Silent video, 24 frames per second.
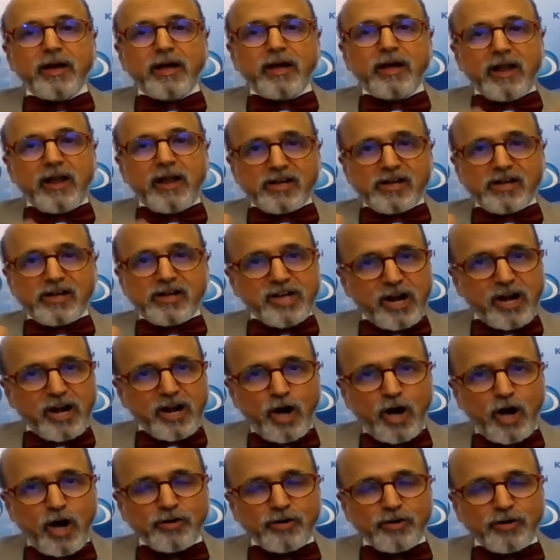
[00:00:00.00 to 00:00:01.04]
Last year
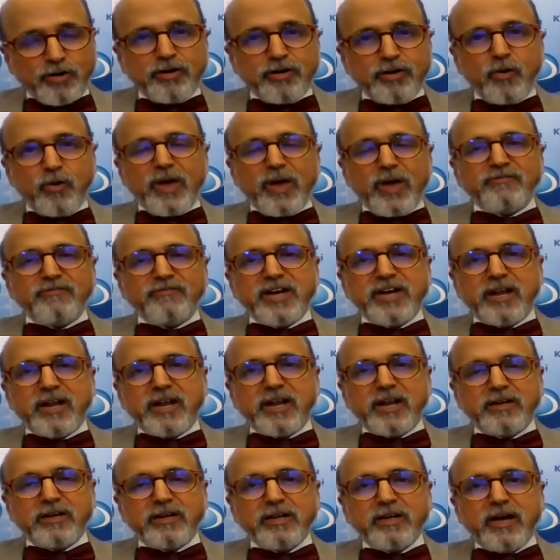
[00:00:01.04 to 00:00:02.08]
alone, we have
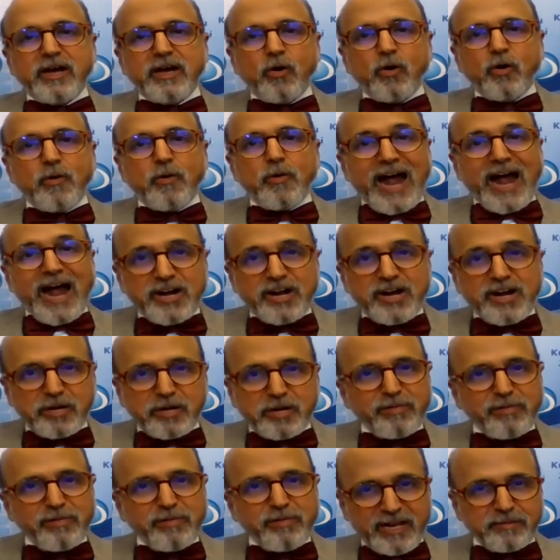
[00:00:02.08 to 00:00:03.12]
done over 100
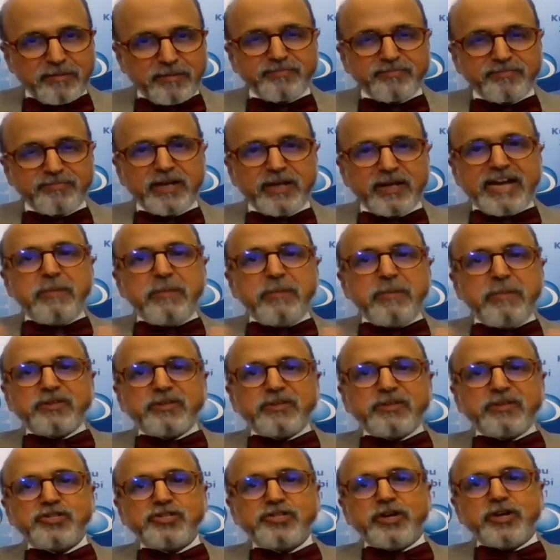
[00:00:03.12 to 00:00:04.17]
billion,
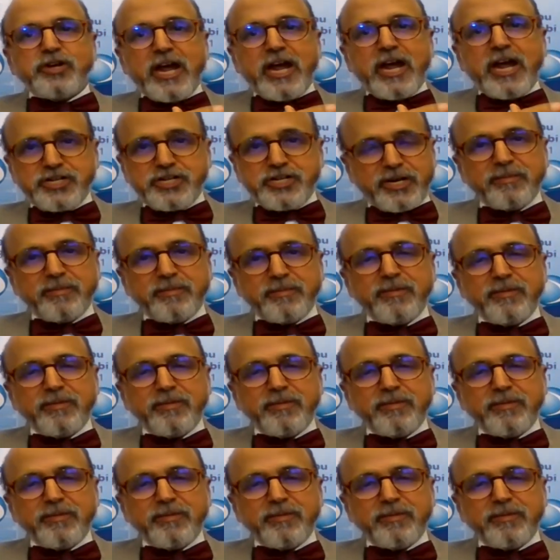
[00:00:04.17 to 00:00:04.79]
80% to Asia.